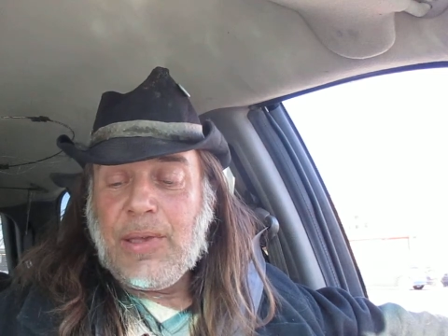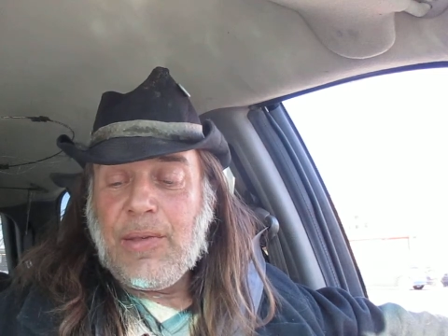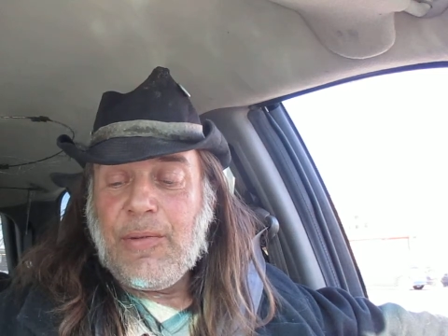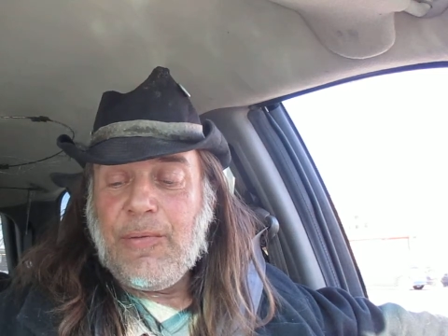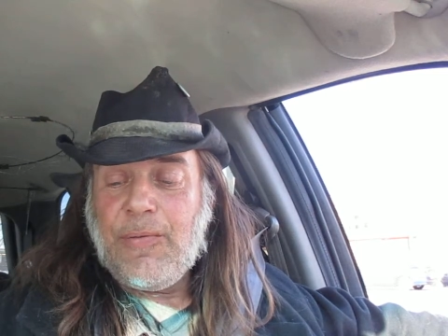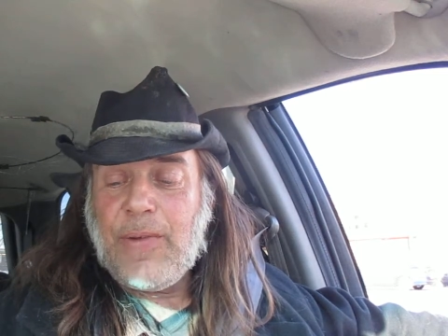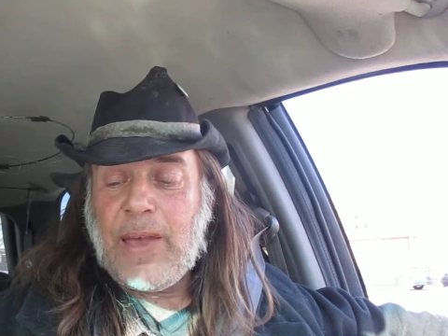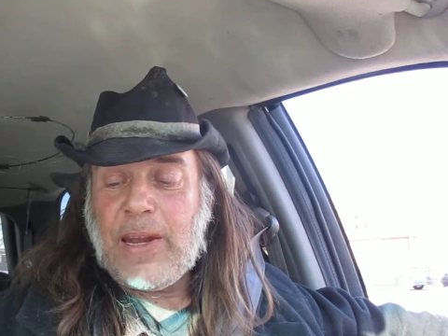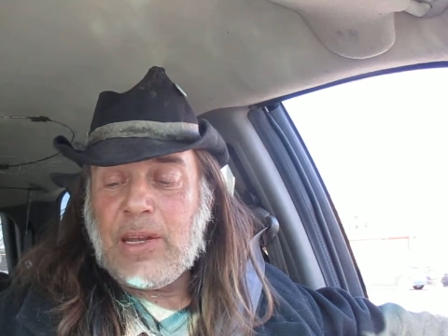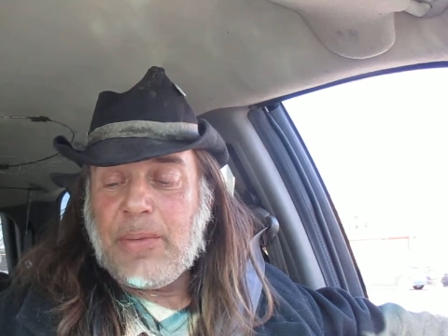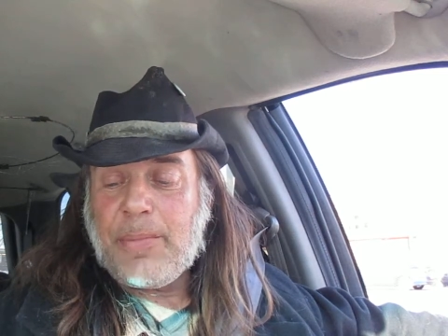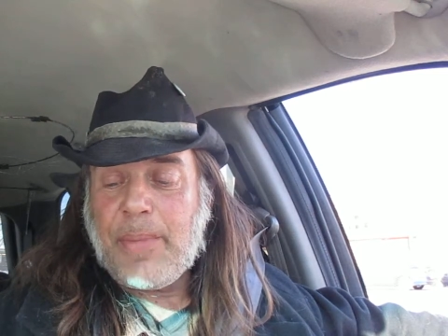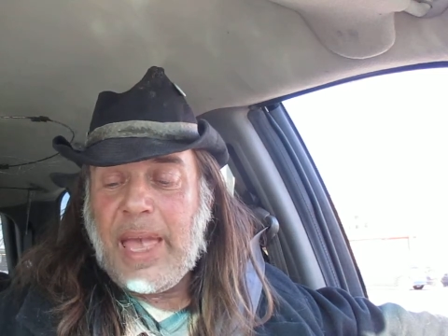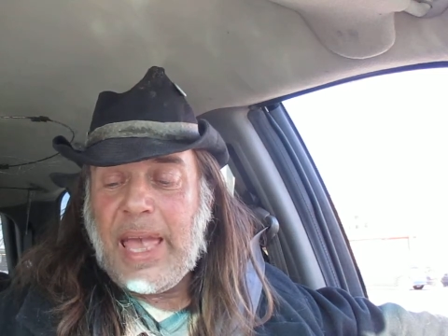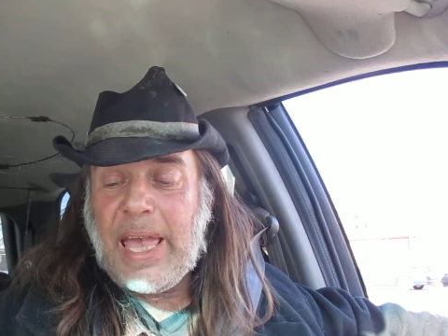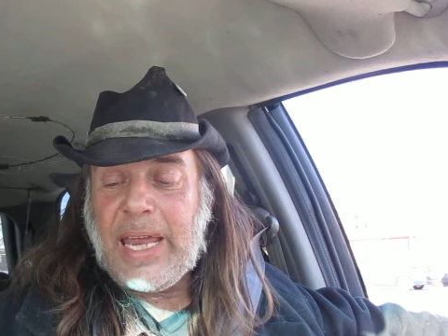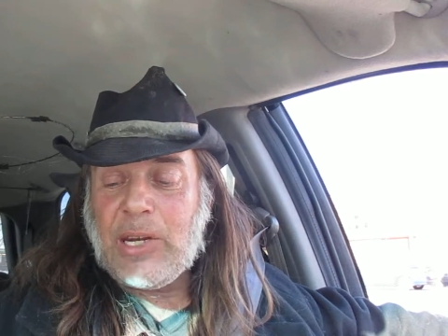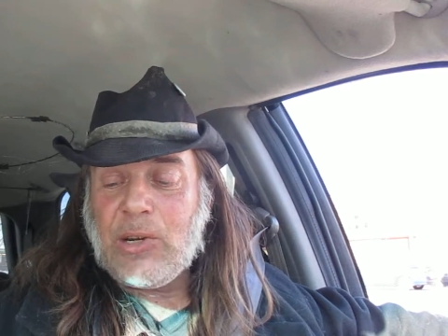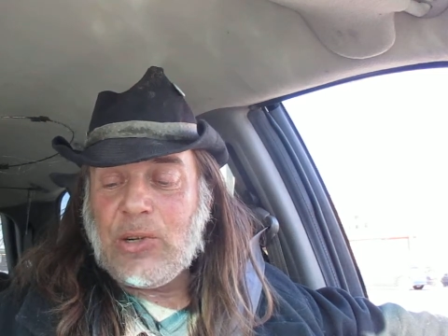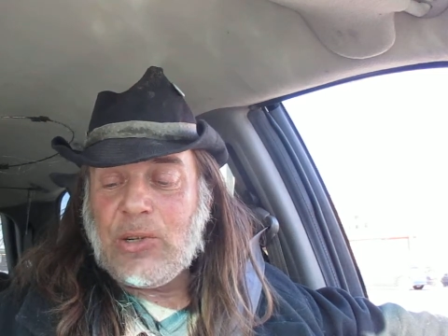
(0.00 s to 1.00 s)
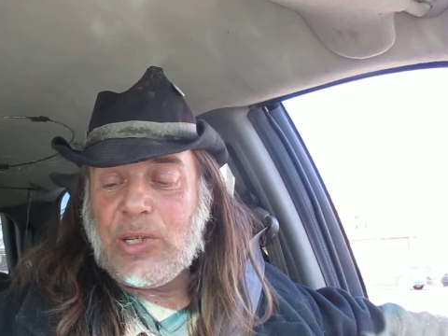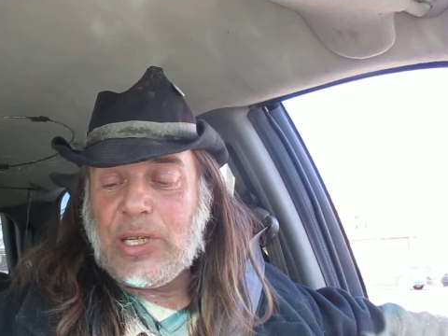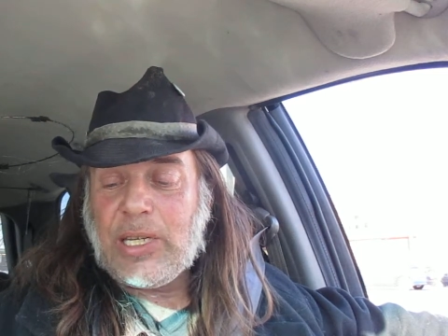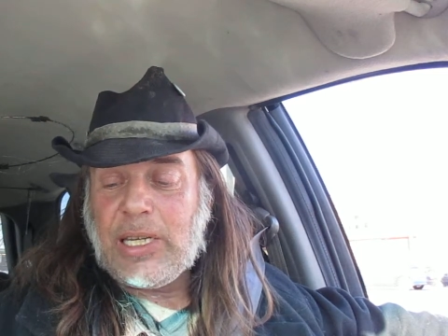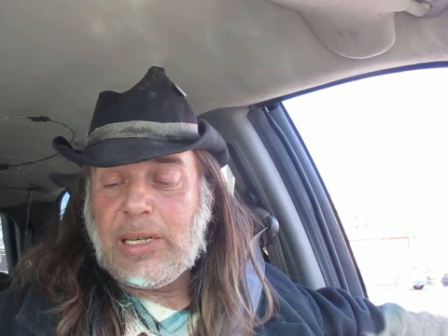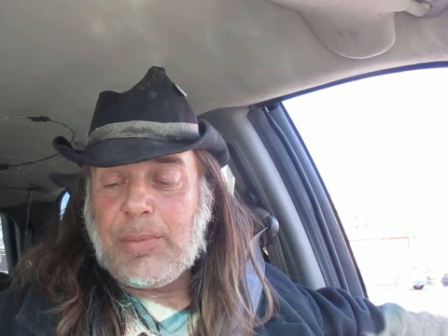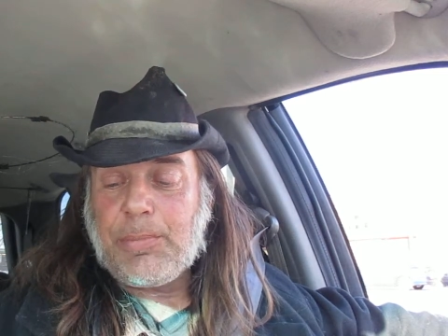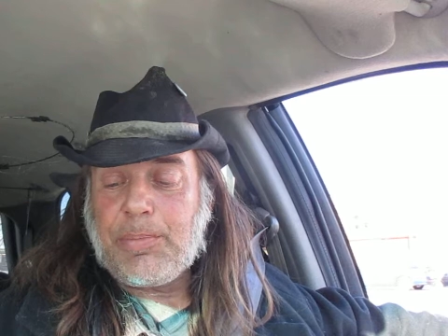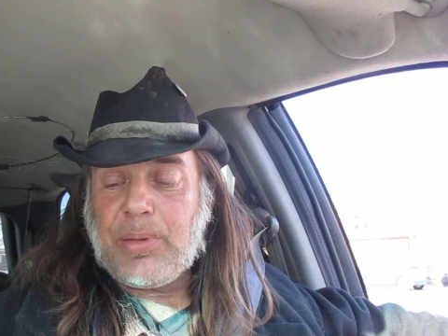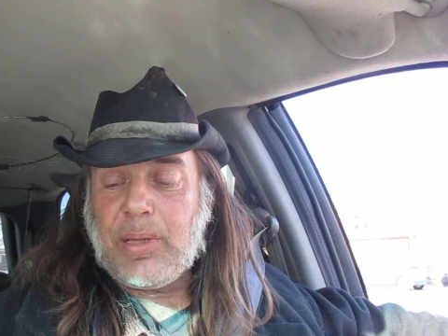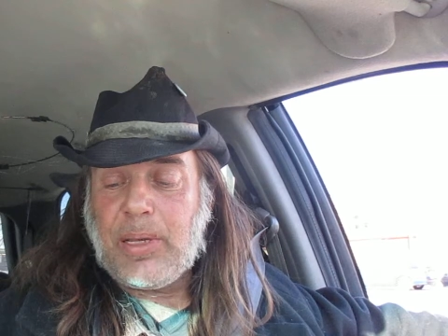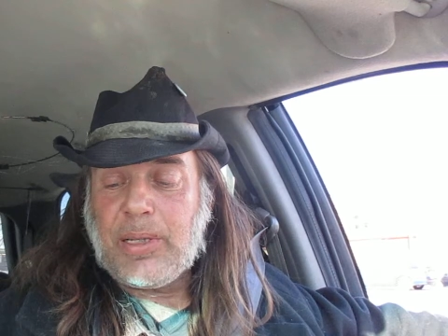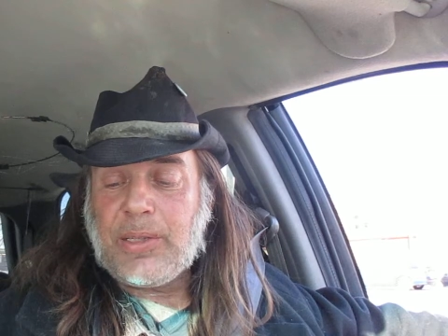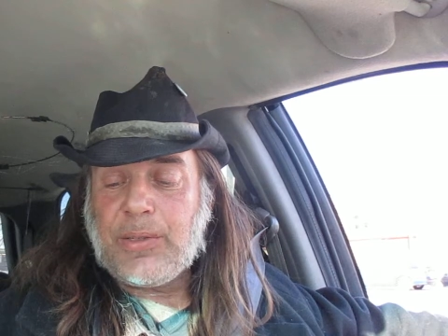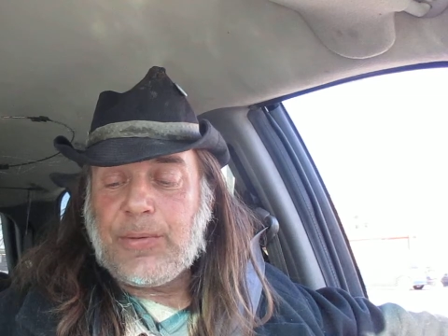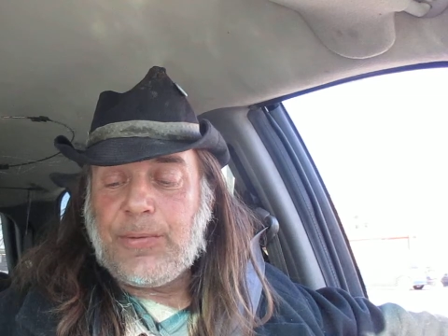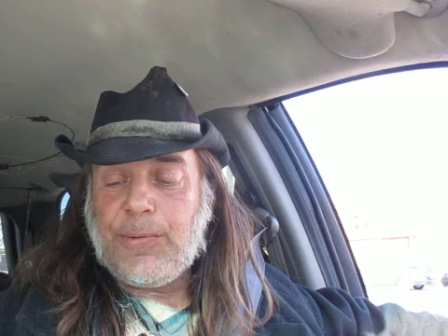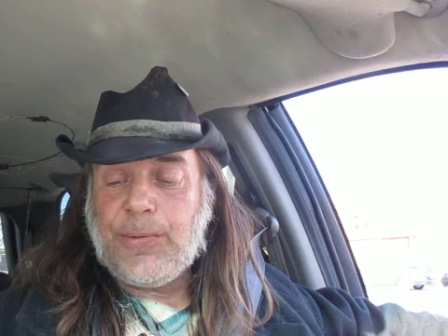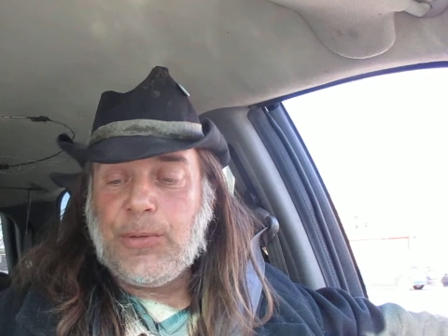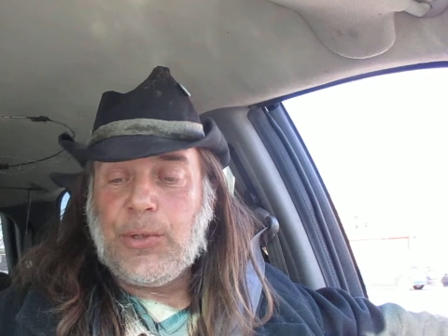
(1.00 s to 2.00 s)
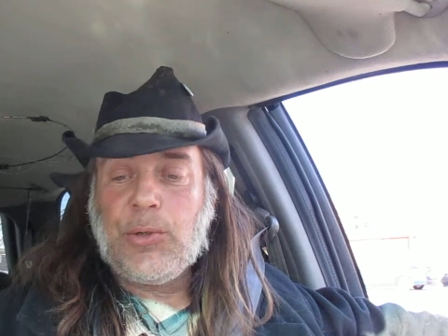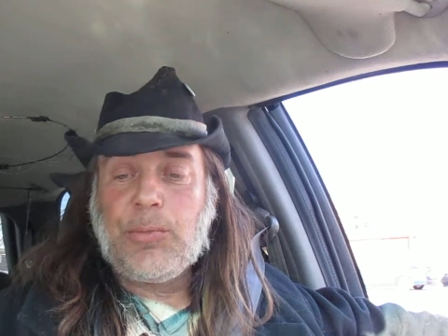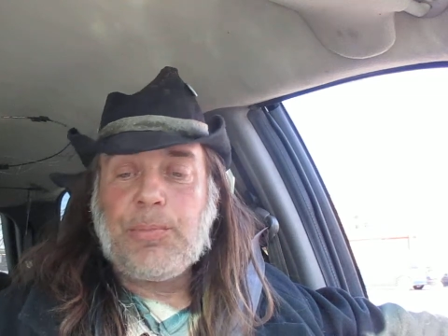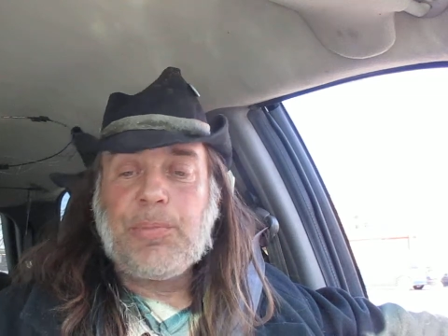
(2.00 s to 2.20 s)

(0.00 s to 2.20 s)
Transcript: Venom Energy plus Fruit